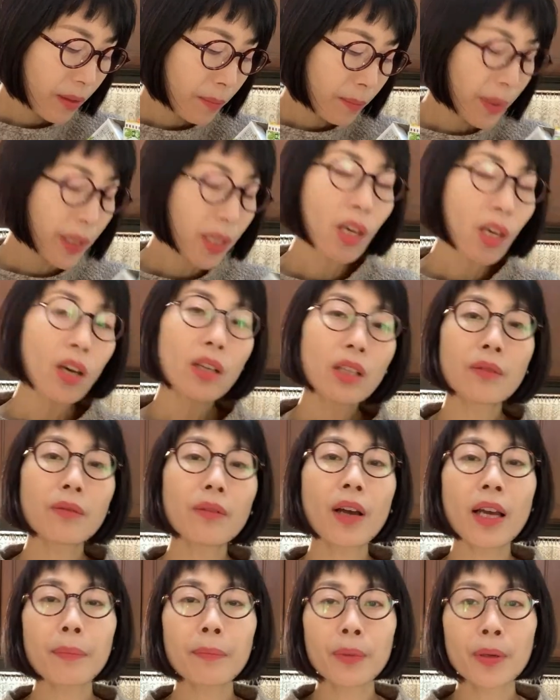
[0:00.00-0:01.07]
because if
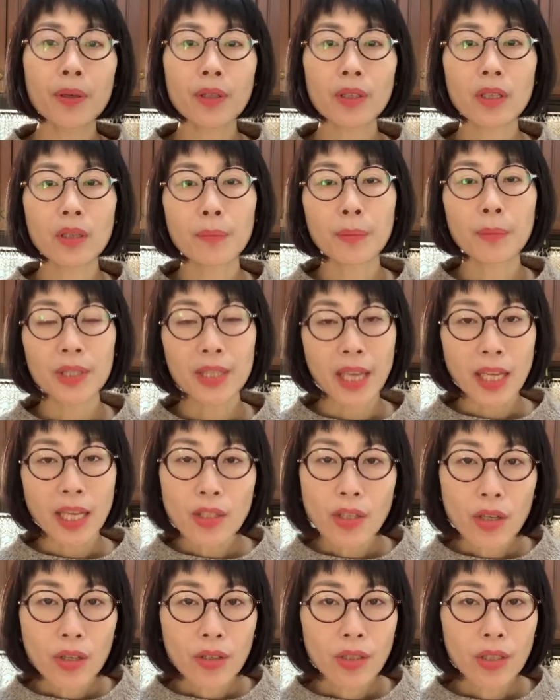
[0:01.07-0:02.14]
I put
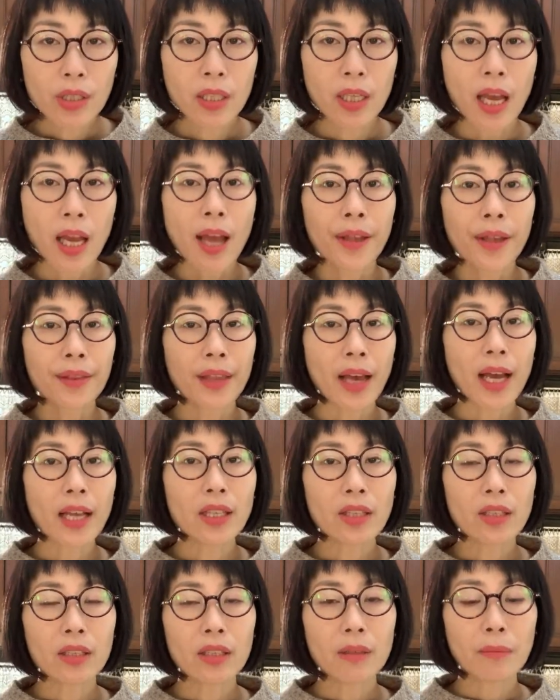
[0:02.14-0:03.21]
potatoes,
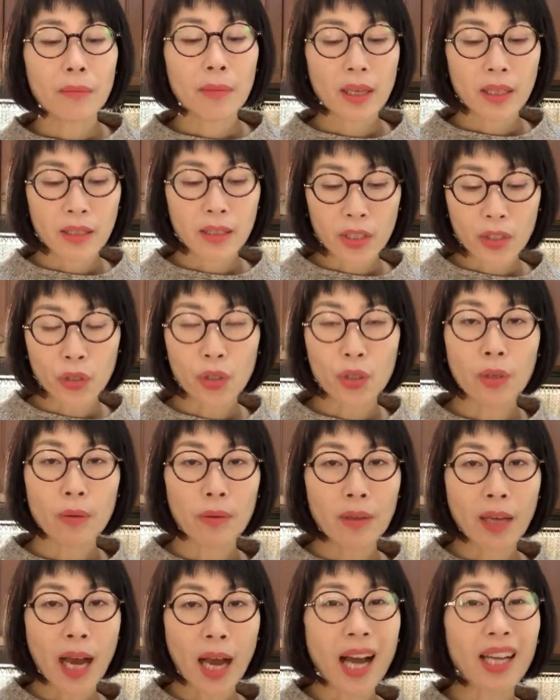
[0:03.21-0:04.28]
that's gonna make the
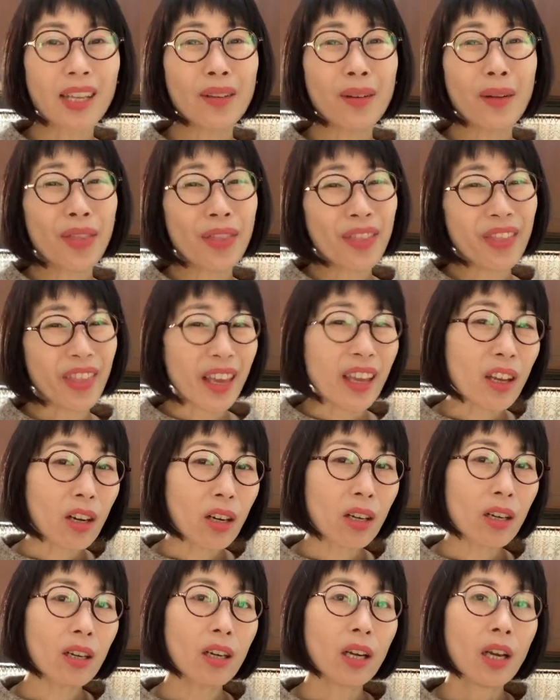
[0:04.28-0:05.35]
soup kind of
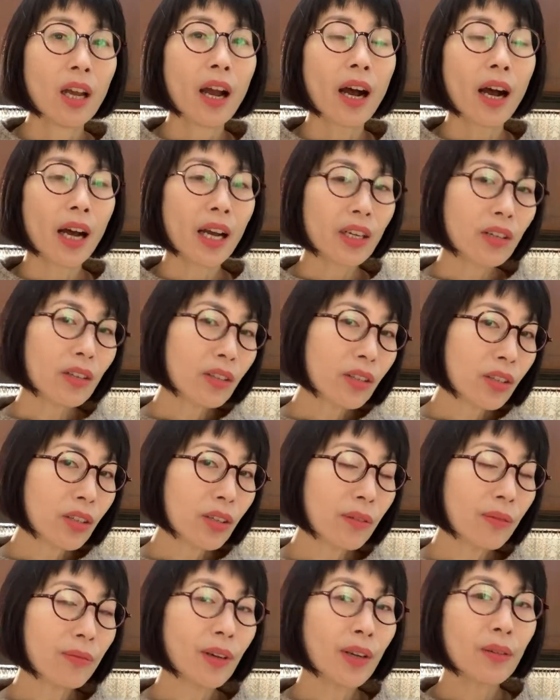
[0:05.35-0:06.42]
thicker. I don't know
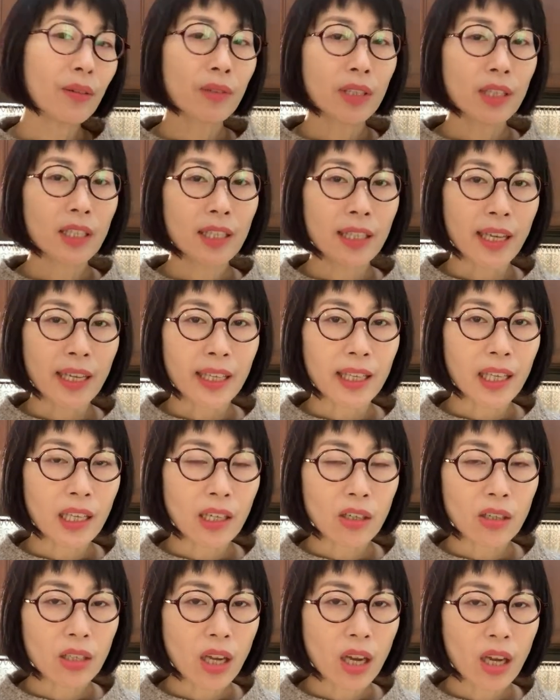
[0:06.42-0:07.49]
if I really like it
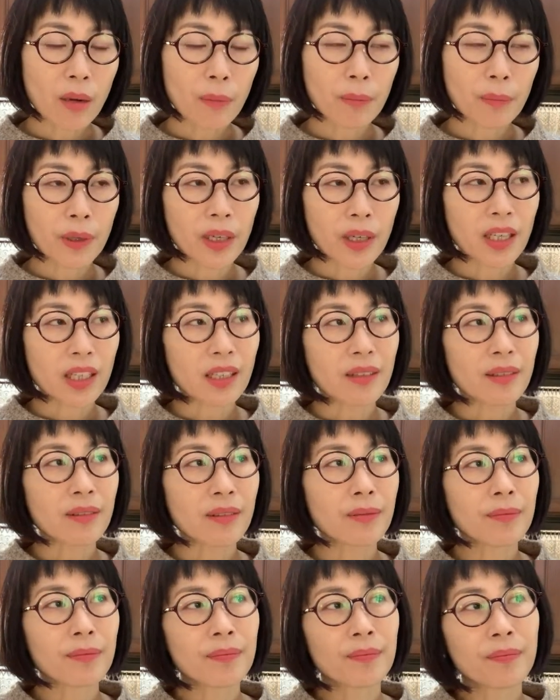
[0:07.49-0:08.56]
or not, but
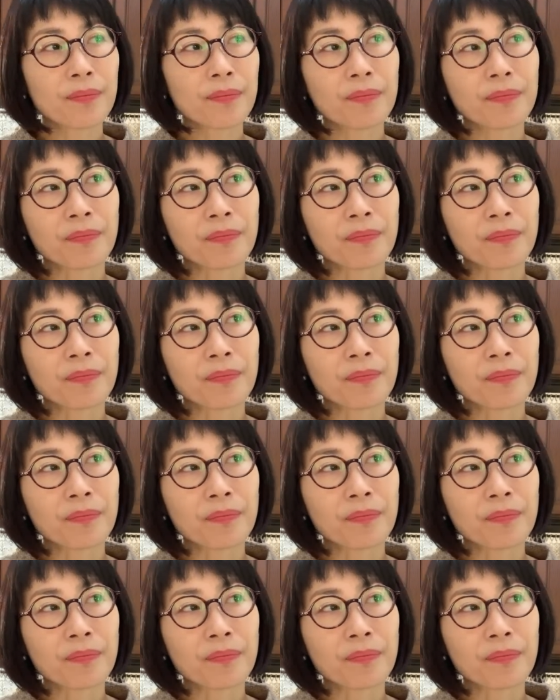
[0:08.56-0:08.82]
um,